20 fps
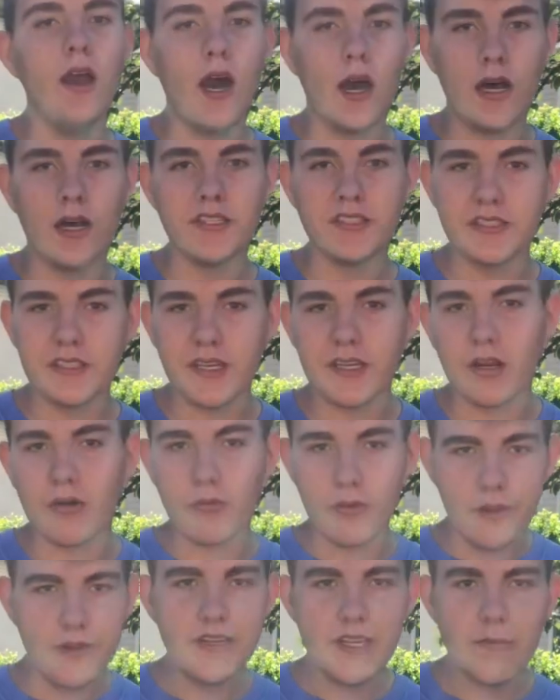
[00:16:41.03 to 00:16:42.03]
Unless it's like a
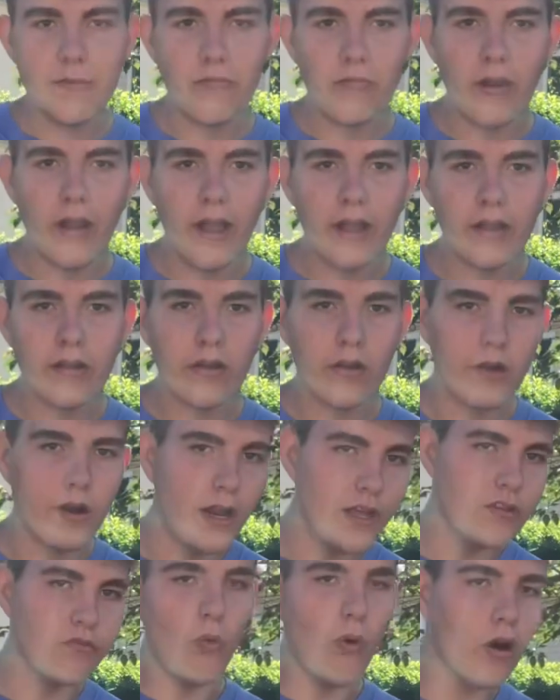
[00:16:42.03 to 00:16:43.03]
really deep crack or it
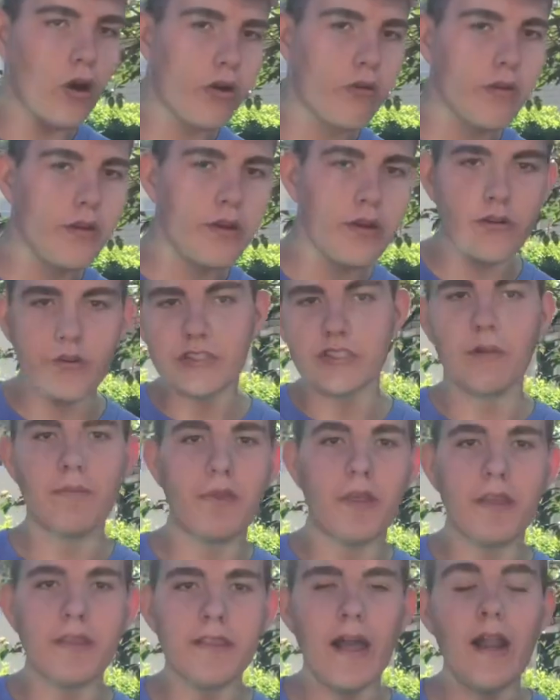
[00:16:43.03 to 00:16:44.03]
has water in it or
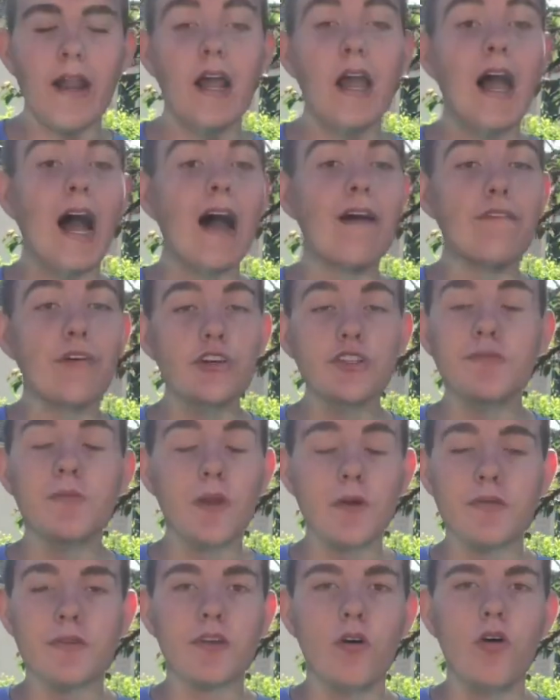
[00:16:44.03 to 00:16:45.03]
something like that, I've always been
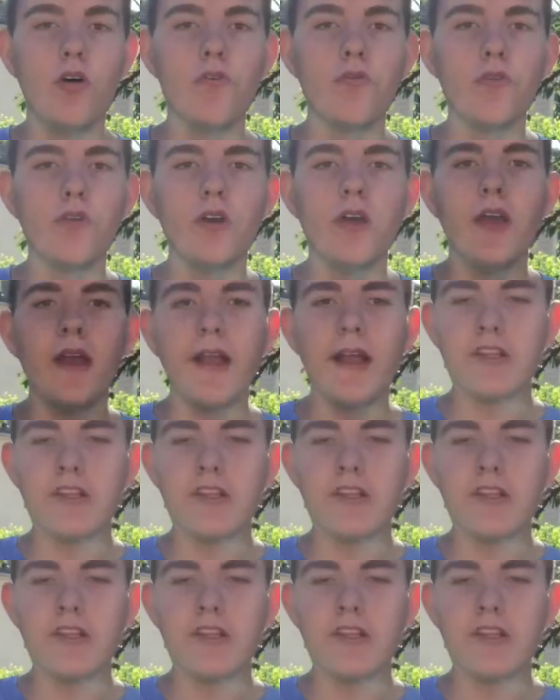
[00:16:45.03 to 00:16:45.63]
able to go over it.